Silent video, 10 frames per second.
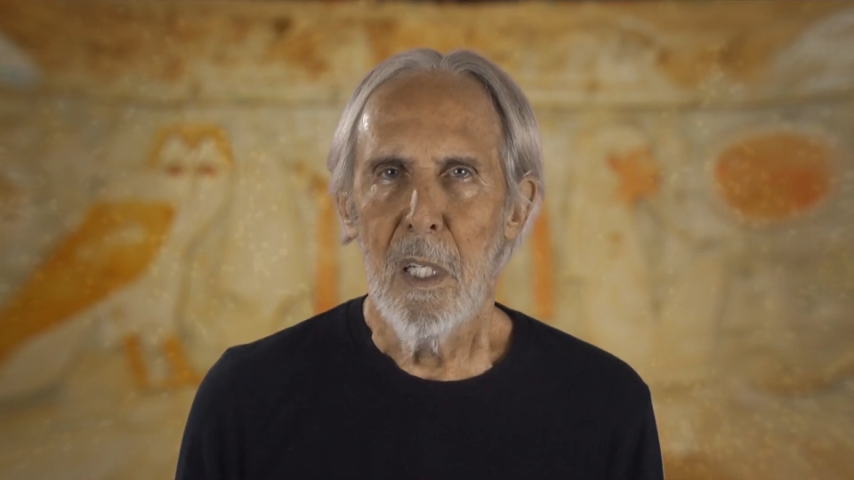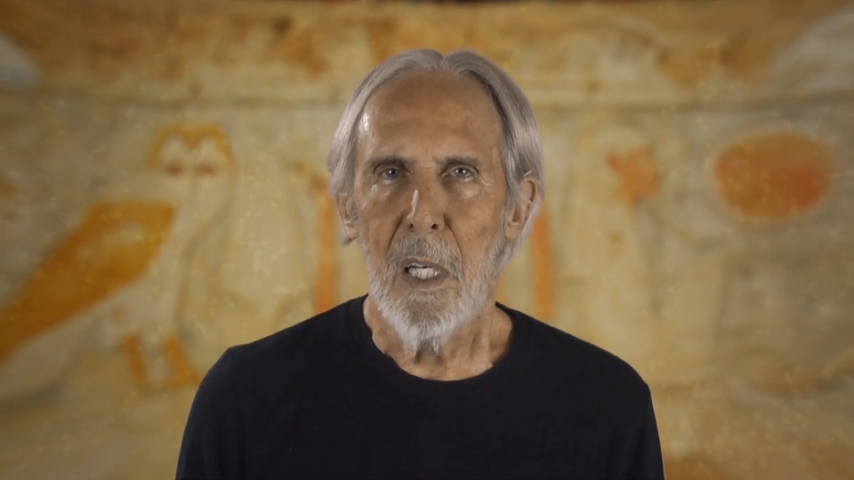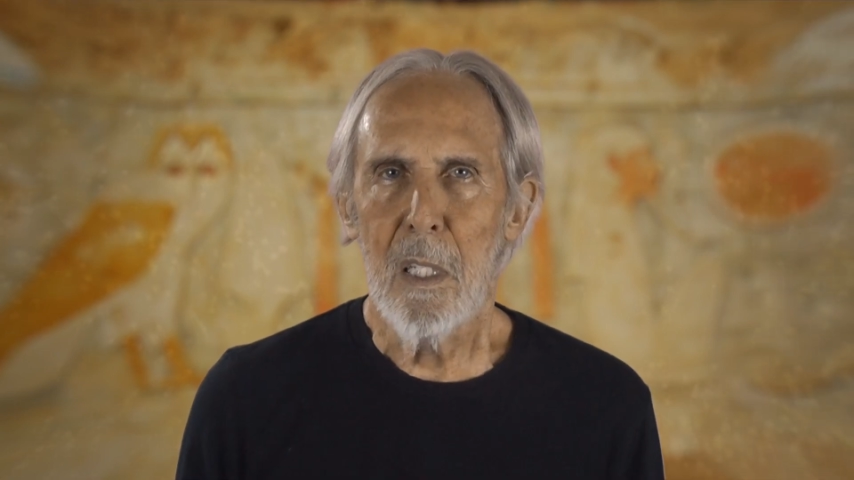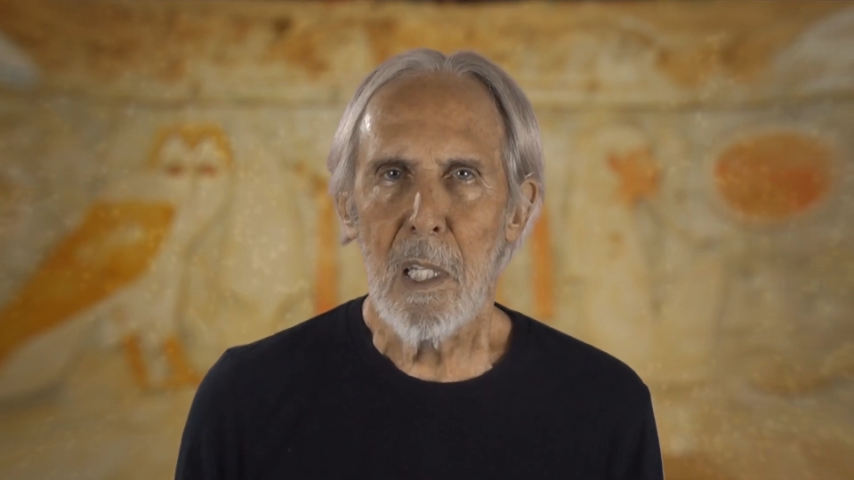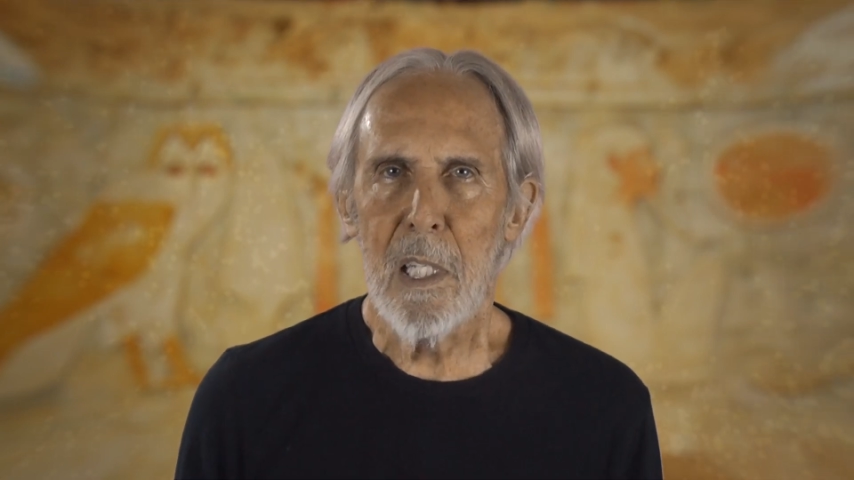
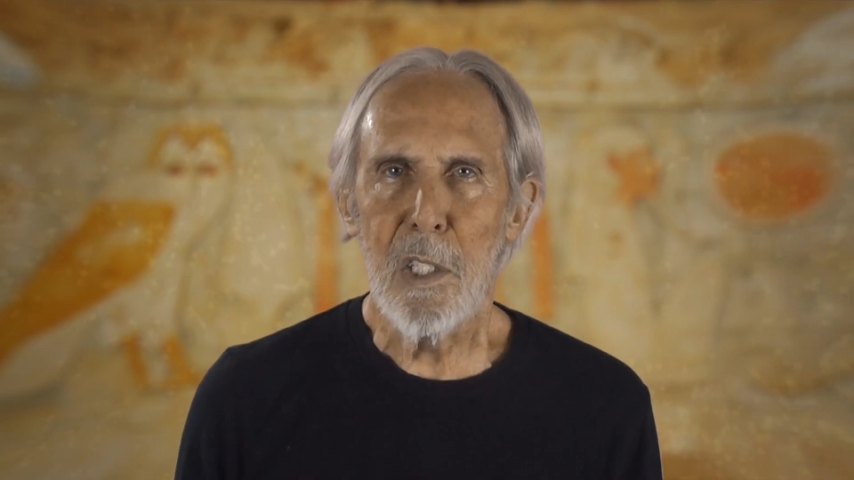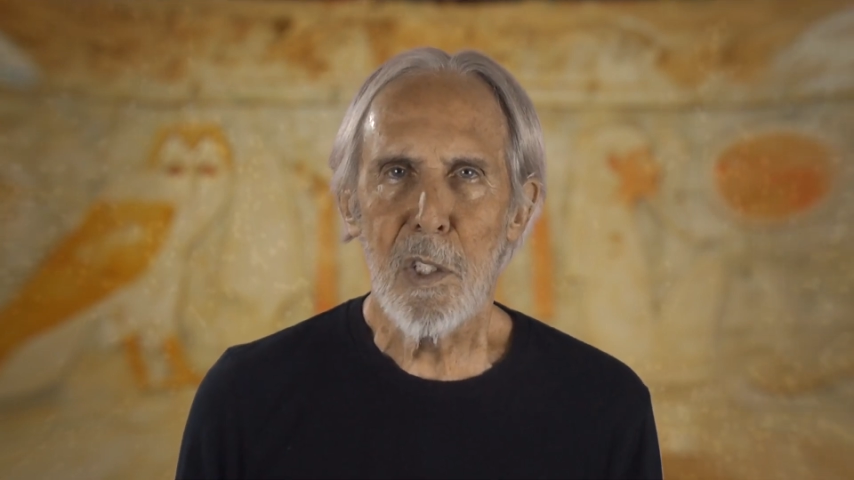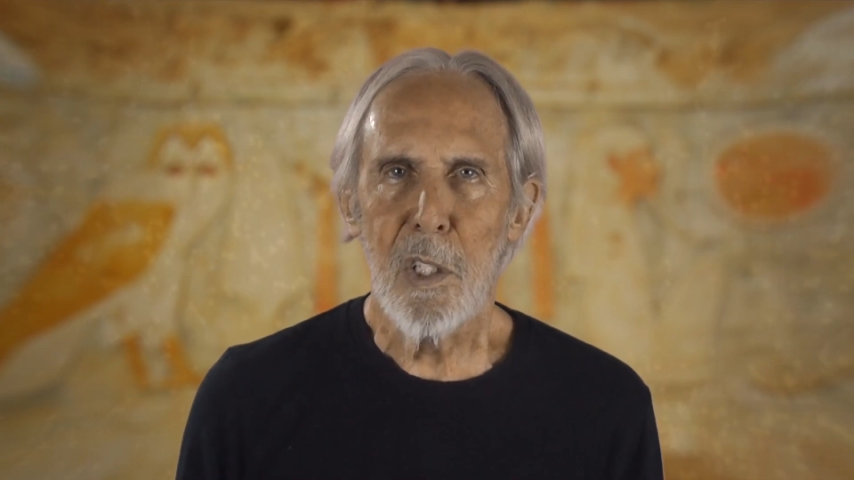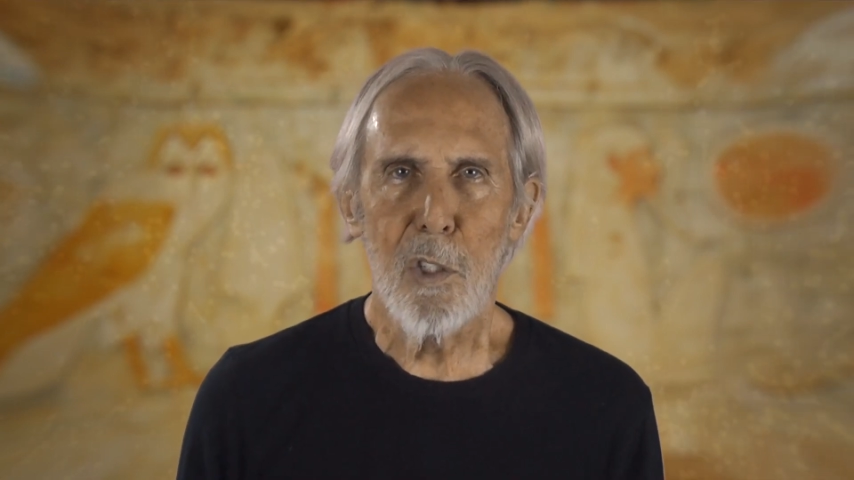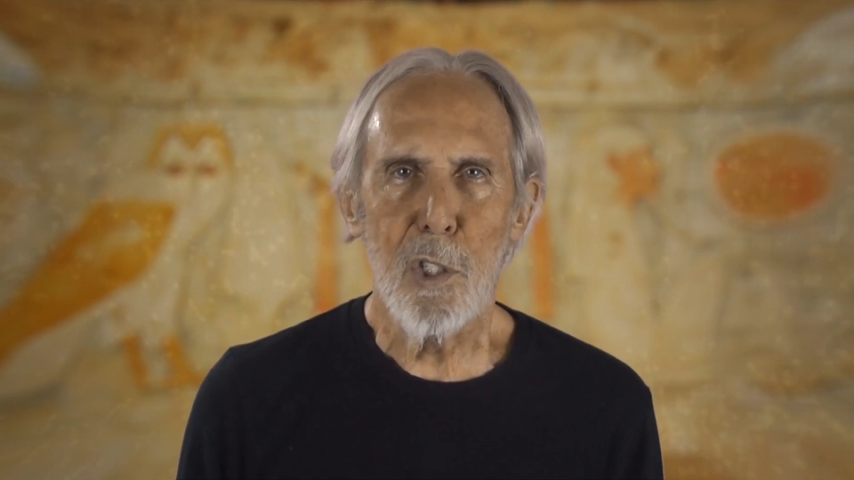
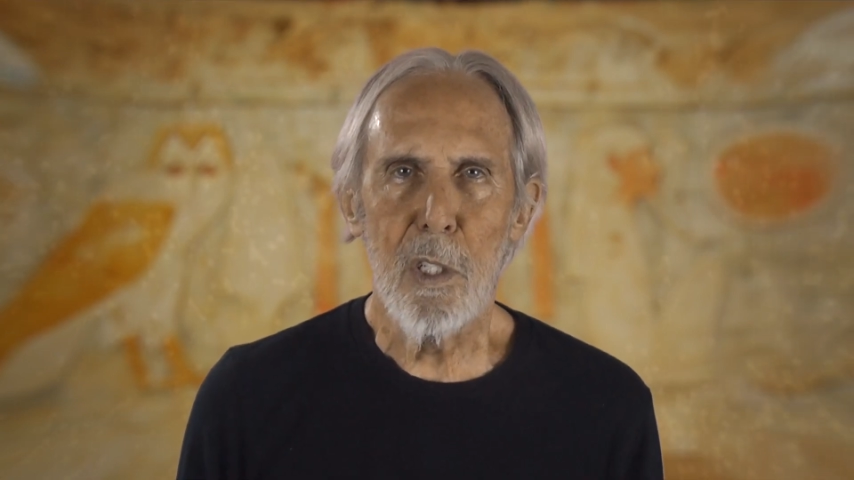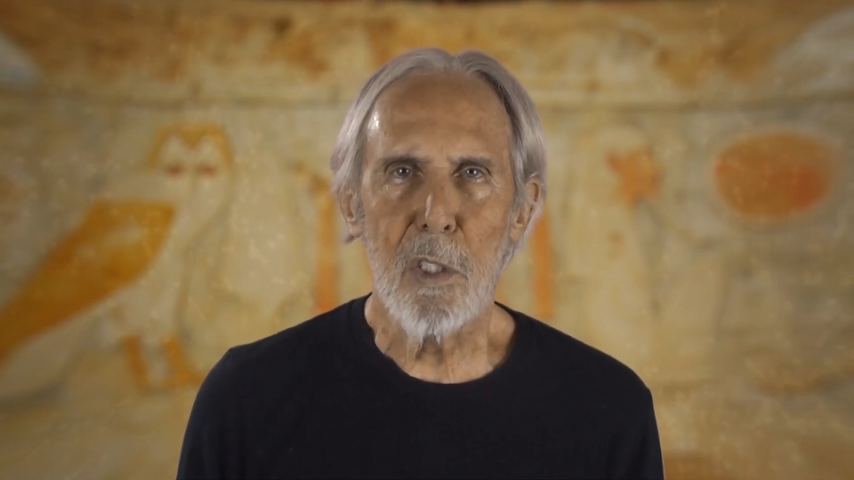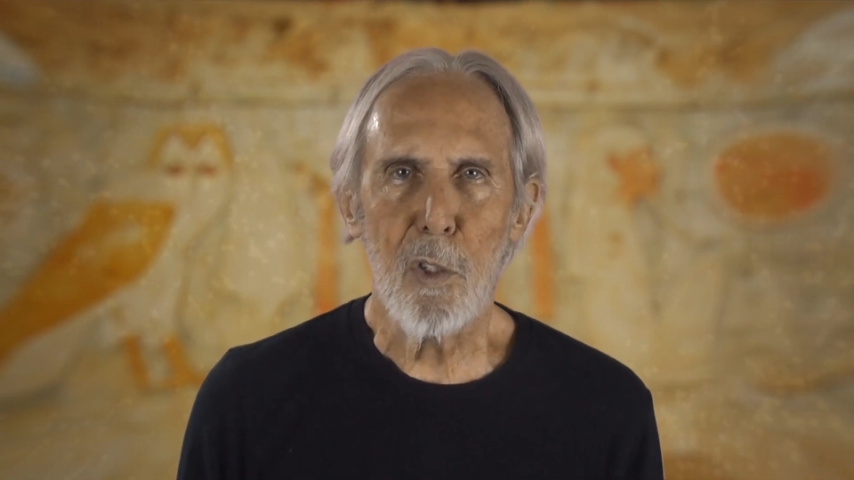unless she has